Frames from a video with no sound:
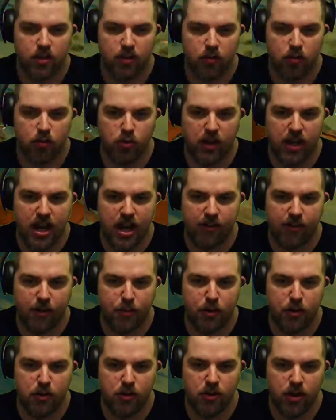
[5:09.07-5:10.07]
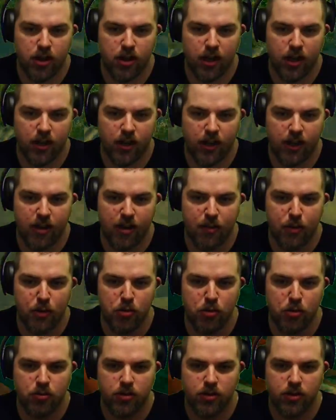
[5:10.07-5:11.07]
Ooh, can I grab you? Can I grab
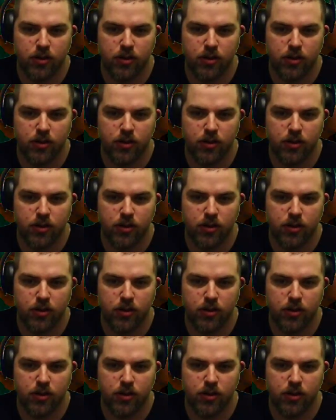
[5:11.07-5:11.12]
you?